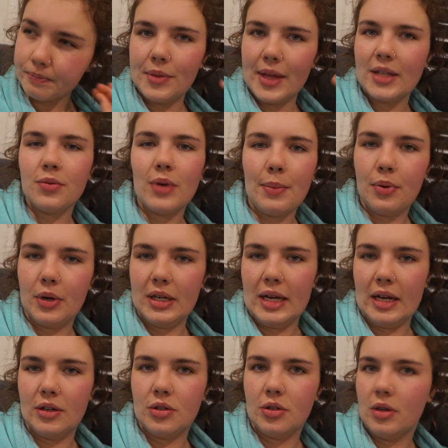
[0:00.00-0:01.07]
That's what I put it
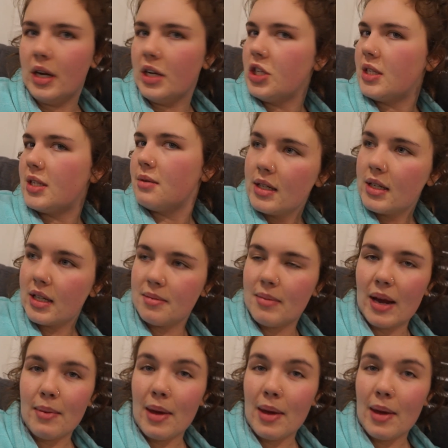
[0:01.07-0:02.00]
down to. I just, doesn't matter,